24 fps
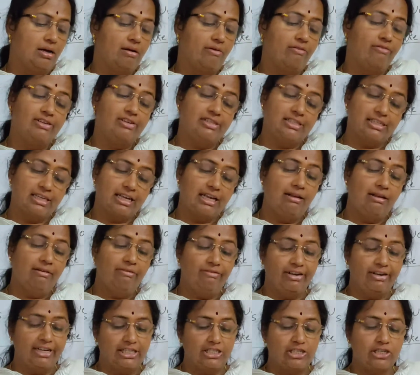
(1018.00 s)
Physical
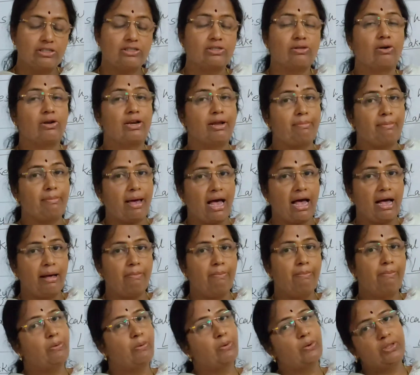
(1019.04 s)
features on a
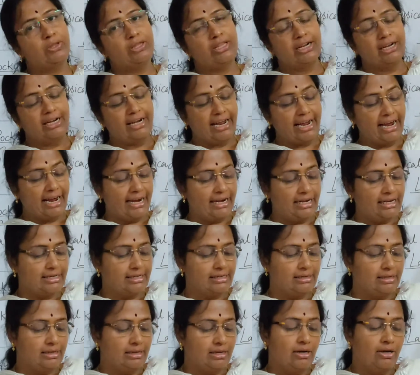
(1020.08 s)
map, put the date,
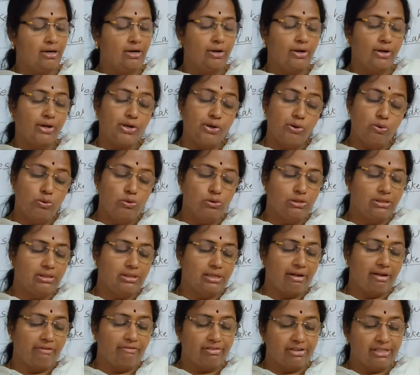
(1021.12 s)

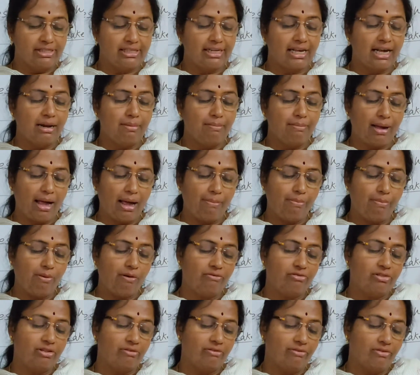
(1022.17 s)
use a physical map
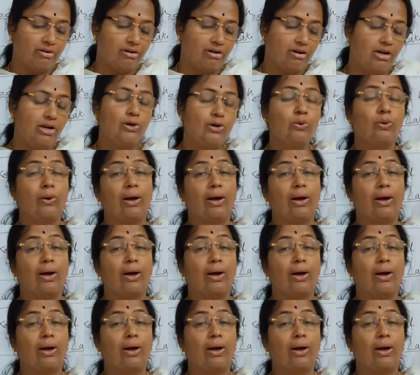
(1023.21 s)
of the world to